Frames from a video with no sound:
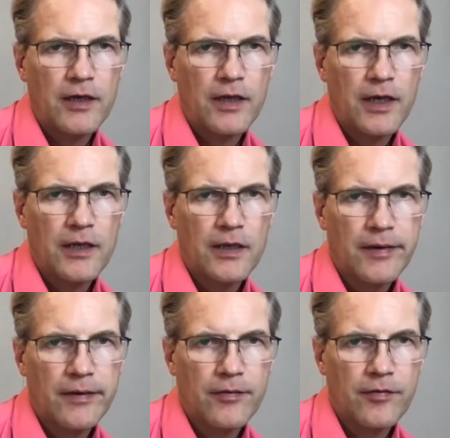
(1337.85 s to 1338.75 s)
again.
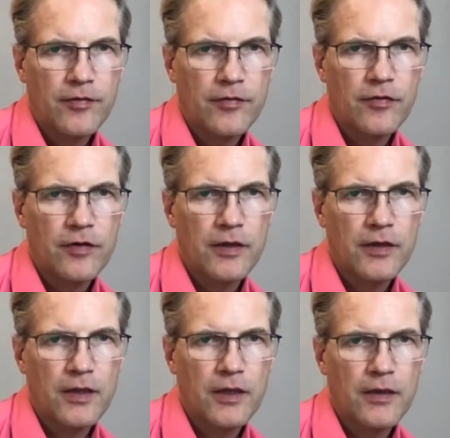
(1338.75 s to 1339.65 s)
So see on
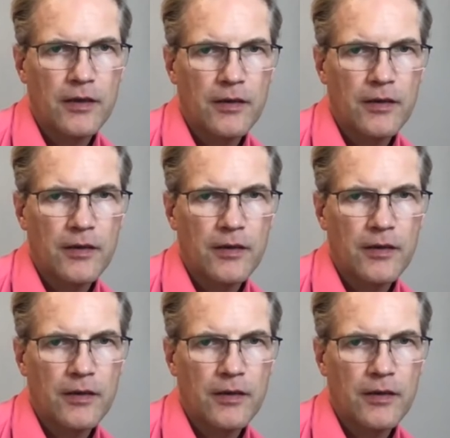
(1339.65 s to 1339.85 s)
that.